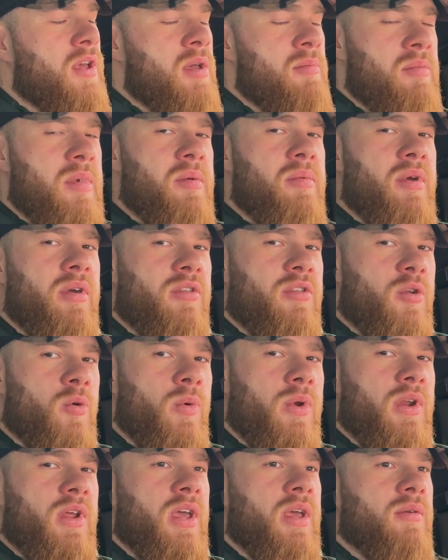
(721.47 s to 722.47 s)
maybe I throw
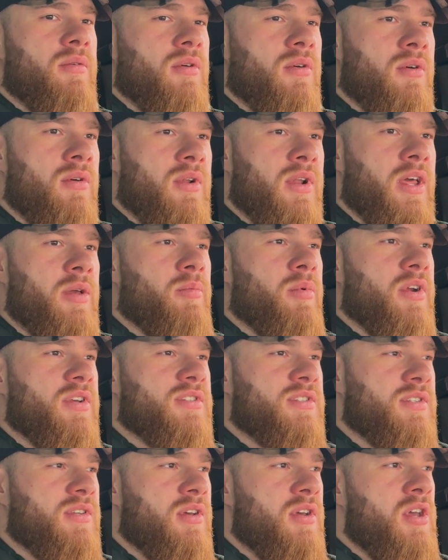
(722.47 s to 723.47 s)
in leg
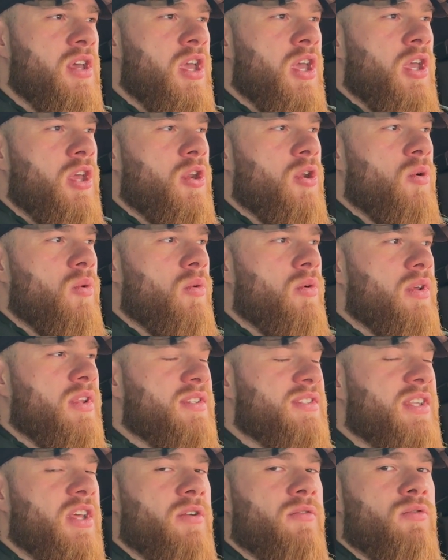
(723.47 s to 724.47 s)
press.
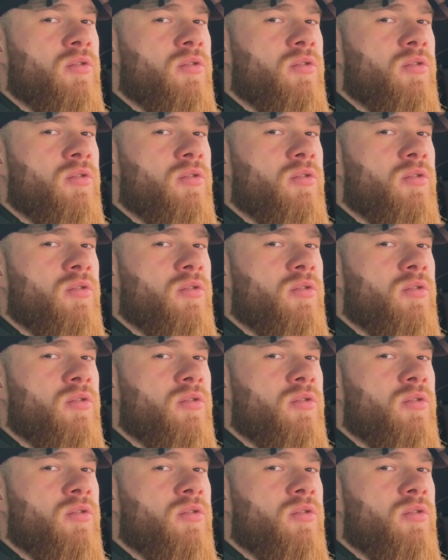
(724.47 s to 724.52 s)
Instead of